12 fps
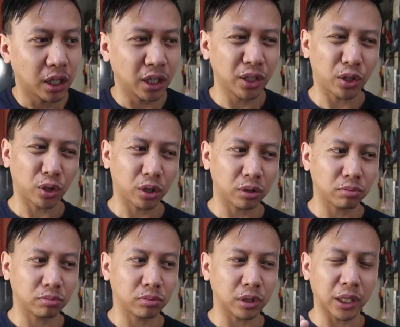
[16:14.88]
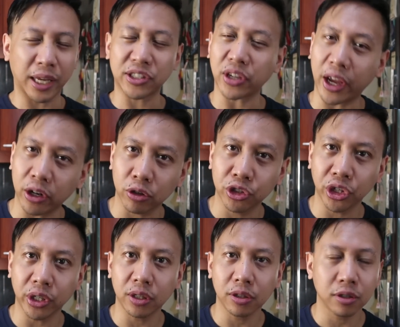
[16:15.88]
a little less
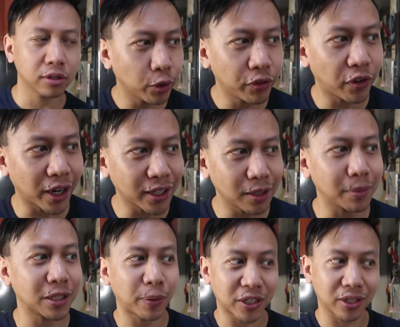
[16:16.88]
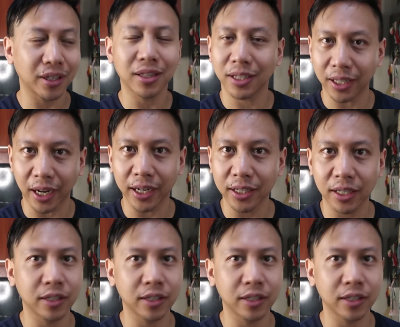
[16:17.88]
energy we find him, especially in the night.